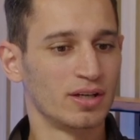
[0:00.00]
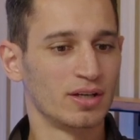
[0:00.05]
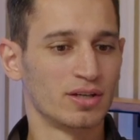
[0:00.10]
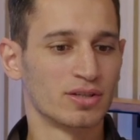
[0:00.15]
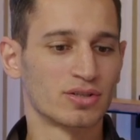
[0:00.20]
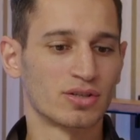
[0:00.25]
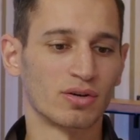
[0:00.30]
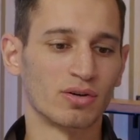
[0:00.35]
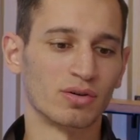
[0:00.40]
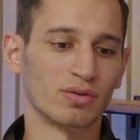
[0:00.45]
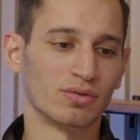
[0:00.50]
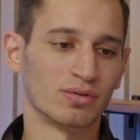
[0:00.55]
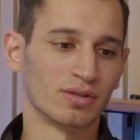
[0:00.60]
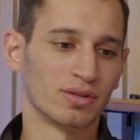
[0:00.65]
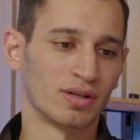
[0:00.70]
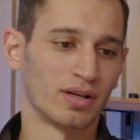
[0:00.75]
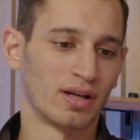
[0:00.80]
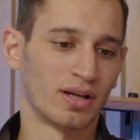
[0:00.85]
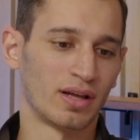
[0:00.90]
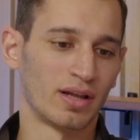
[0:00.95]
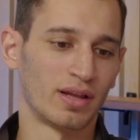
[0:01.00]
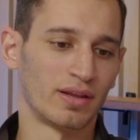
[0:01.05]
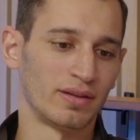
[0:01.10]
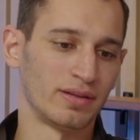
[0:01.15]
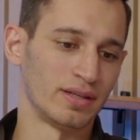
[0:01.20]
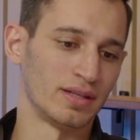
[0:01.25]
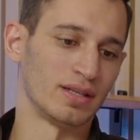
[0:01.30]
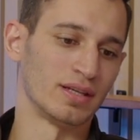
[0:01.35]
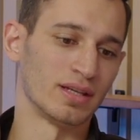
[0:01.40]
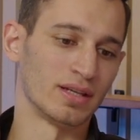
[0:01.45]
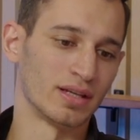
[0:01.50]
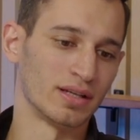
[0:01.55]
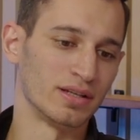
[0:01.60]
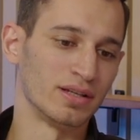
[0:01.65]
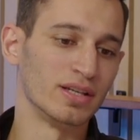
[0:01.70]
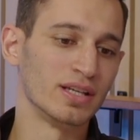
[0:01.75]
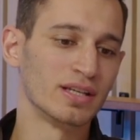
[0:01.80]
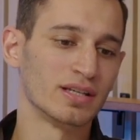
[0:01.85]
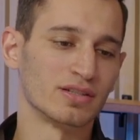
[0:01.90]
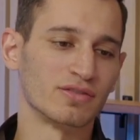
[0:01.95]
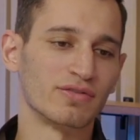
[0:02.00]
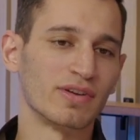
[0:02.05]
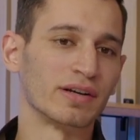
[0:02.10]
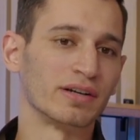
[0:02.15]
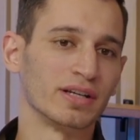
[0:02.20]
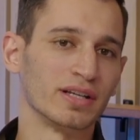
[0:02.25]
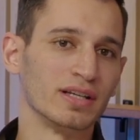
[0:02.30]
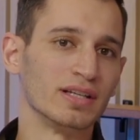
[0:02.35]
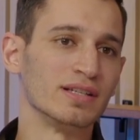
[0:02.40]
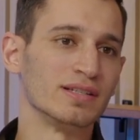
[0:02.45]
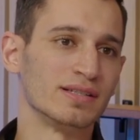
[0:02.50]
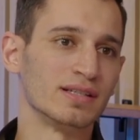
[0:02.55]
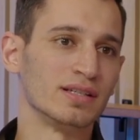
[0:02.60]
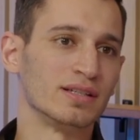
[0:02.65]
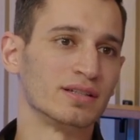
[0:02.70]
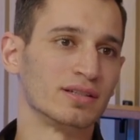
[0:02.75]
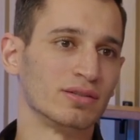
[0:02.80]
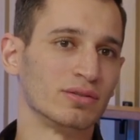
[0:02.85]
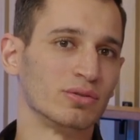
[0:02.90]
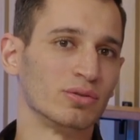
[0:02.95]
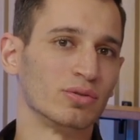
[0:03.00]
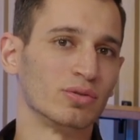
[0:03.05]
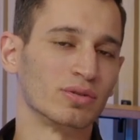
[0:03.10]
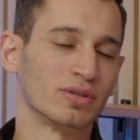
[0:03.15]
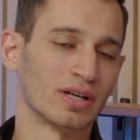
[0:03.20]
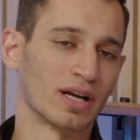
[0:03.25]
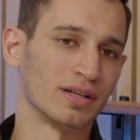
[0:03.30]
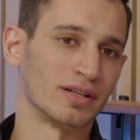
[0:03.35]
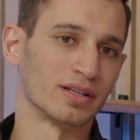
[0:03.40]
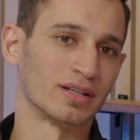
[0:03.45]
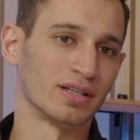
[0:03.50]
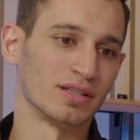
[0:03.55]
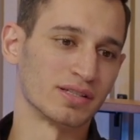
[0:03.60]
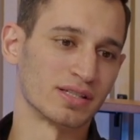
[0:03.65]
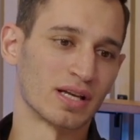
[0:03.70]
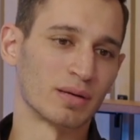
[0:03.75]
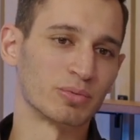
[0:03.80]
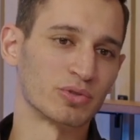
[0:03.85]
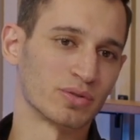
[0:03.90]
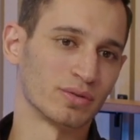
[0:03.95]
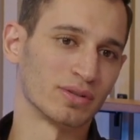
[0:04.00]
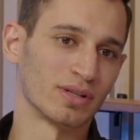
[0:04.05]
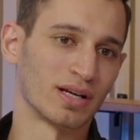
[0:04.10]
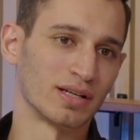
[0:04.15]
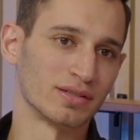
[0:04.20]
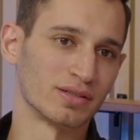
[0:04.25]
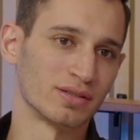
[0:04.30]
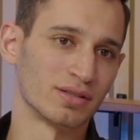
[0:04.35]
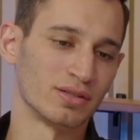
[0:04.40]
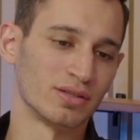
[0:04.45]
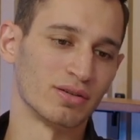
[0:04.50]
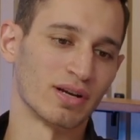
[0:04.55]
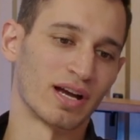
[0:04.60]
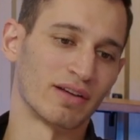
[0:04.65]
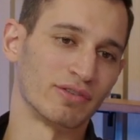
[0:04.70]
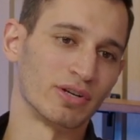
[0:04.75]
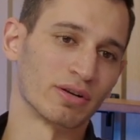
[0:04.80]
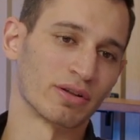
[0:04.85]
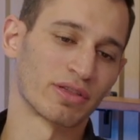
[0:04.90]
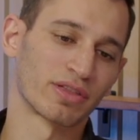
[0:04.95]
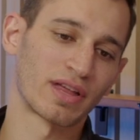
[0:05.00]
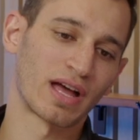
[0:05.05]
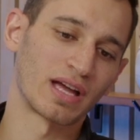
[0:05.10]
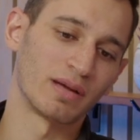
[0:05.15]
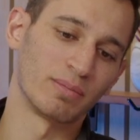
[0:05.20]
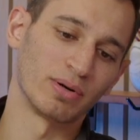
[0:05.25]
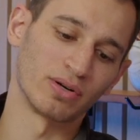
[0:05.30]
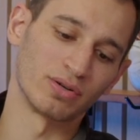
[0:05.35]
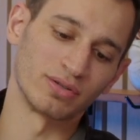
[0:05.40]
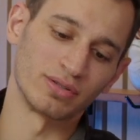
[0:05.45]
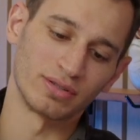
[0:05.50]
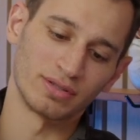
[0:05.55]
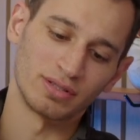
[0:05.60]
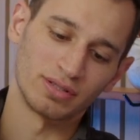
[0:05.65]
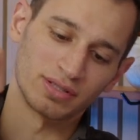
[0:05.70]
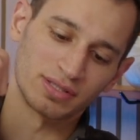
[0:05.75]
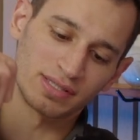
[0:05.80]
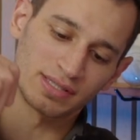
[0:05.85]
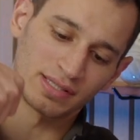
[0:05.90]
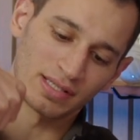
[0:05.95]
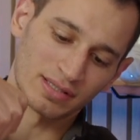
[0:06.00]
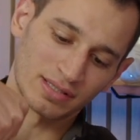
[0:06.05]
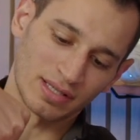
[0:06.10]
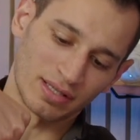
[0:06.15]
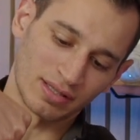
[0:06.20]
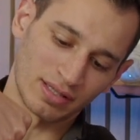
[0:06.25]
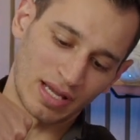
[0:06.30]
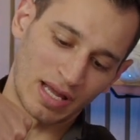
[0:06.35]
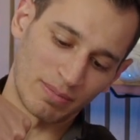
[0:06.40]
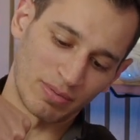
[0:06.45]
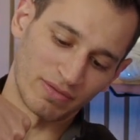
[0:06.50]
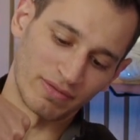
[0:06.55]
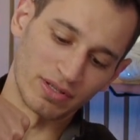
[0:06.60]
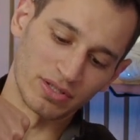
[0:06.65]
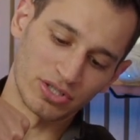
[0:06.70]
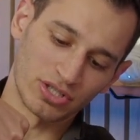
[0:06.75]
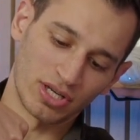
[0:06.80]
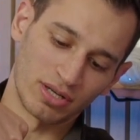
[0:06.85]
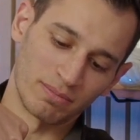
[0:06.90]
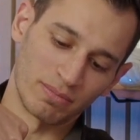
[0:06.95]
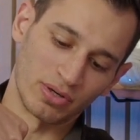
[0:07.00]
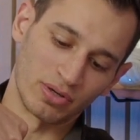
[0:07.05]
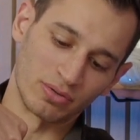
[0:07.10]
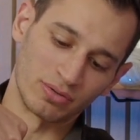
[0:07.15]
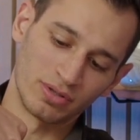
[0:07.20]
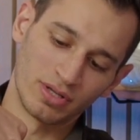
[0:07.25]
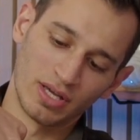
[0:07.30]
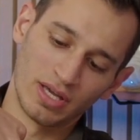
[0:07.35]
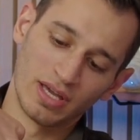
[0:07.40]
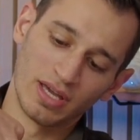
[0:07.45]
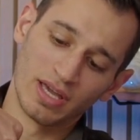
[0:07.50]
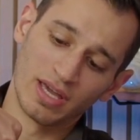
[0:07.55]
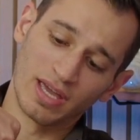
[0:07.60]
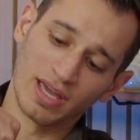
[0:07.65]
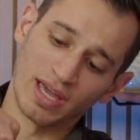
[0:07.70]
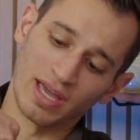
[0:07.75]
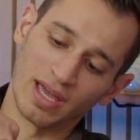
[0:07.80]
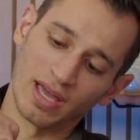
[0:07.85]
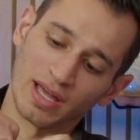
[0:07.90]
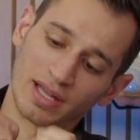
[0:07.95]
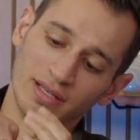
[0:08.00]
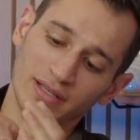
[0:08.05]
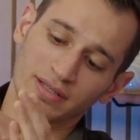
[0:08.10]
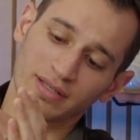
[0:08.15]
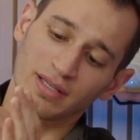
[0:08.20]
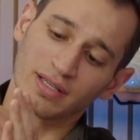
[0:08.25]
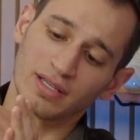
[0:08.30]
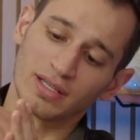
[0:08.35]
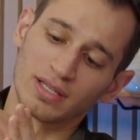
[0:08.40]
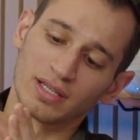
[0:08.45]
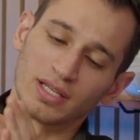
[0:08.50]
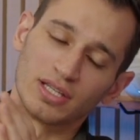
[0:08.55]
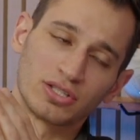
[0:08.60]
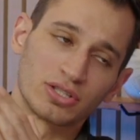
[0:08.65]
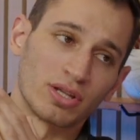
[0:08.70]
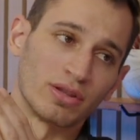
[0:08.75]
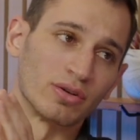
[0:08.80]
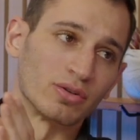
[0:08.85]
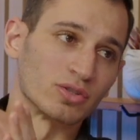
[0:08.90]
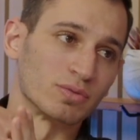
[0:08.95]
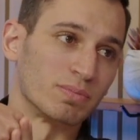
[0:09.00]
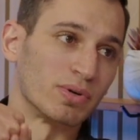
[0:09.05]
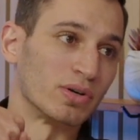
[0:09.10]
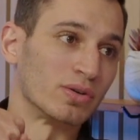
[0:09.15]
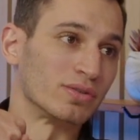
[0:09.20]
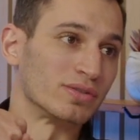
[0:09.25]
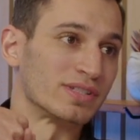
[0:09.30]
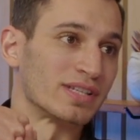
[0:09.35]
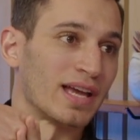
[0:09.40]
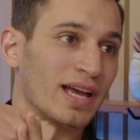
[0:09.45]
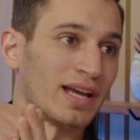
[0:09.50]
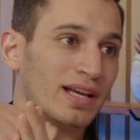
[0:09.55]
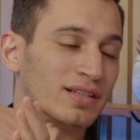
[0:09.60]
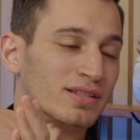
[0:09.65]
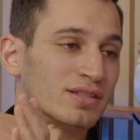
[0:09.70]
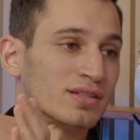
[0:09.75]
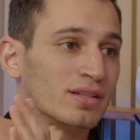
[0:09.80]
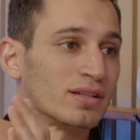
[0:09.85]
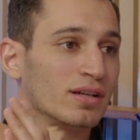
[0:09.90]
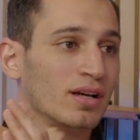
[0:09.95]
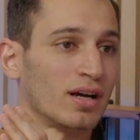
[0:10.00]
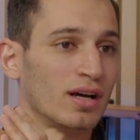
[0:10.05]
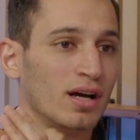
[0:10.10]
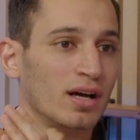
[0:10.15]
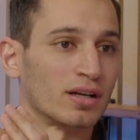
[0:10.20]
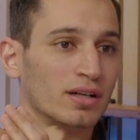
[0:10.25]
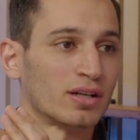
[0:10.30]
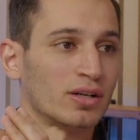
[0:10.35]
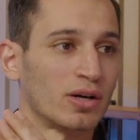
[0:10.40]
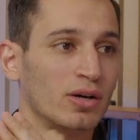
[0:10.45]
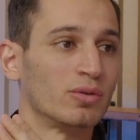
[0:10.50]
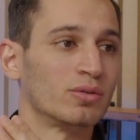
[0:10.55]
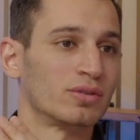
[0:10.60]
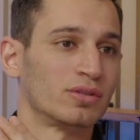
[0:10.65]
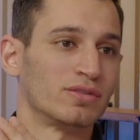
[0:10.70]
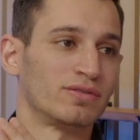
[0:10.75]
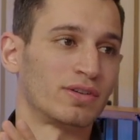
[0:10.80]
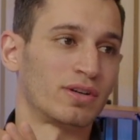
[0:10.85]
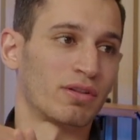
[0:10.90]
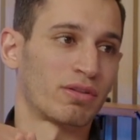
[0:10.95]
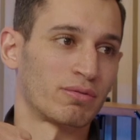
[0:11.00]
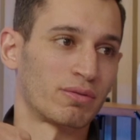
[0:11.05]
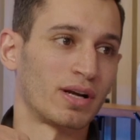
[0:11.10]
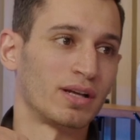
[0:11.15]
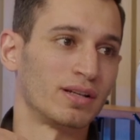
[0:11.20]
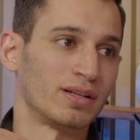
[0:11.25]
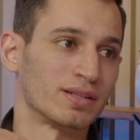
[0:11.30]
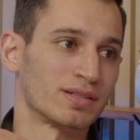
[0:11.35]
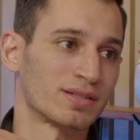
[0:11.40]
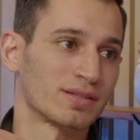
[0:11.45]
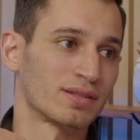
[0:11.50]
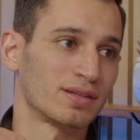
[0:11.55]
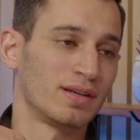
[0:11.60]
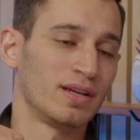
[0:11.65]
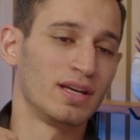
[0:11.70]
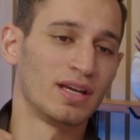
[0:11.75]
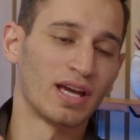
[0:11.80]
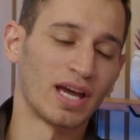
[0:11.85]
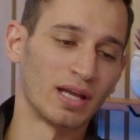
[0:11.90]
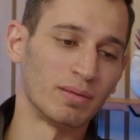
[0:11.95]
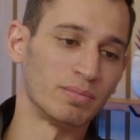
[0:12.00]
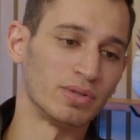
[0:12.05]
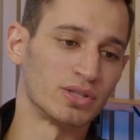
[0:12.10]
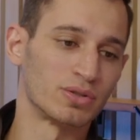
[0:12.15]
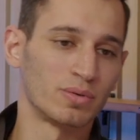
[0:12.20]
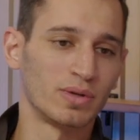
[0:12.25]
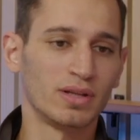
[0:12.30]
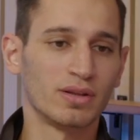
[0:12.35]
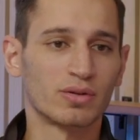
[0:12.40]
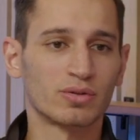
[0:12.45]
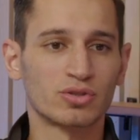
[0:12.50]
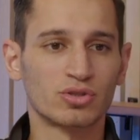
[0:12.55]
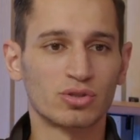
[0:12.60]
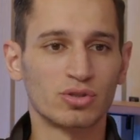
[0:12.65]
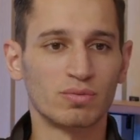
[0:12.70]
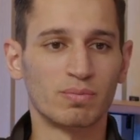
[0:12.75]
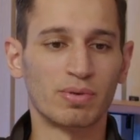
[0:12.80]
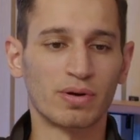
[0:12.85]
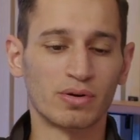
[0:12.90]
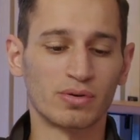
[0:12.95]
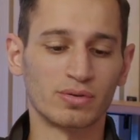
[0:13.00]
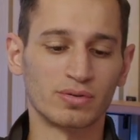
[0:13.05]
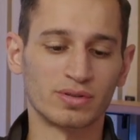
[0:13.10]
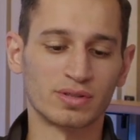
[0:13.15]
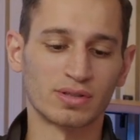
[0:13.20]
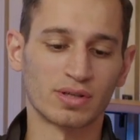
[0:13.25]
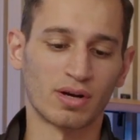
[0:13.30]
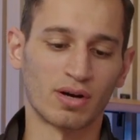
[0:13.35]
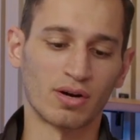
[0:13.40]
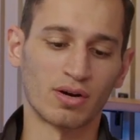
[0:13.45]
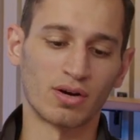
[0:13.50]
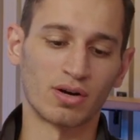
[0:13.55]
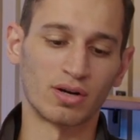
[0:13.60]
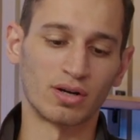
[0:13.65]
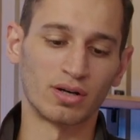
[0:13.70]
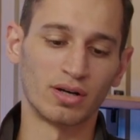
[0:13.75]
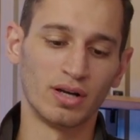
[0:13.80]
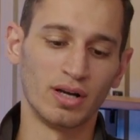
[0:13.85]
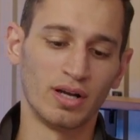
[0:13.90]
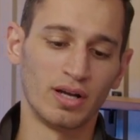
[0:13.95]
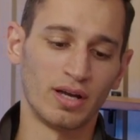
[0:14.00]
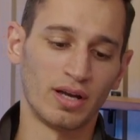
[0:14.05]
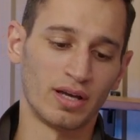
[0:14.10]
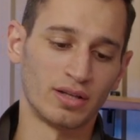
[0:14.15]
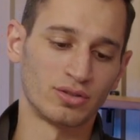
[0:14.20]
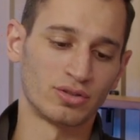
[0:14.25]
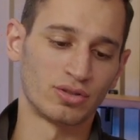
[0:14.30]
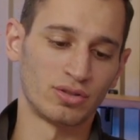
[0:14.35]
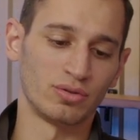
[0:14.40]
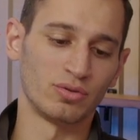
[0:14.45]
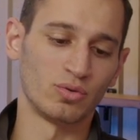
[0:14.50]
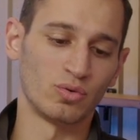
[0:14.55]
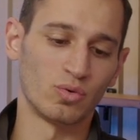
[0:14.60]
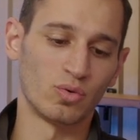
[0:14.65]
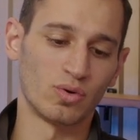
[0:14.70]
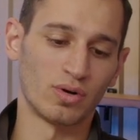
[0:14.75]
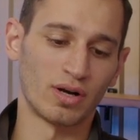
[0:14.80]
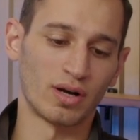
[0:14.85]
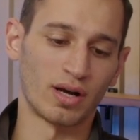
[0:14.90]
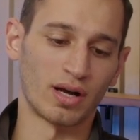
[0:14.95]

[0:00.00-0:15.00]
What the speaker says: So the knee is very easy to kind of conceptualize. You have your thigh bone and it sits on top of the shin bone, and each of those bones has a coat of arthritis. And between those two bones are two